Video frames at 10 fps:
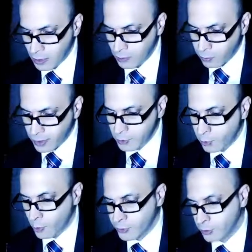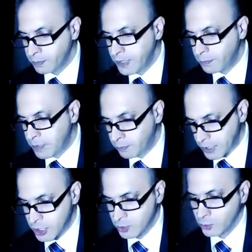1 Walther PP
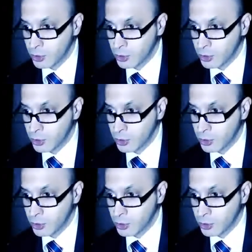pistol,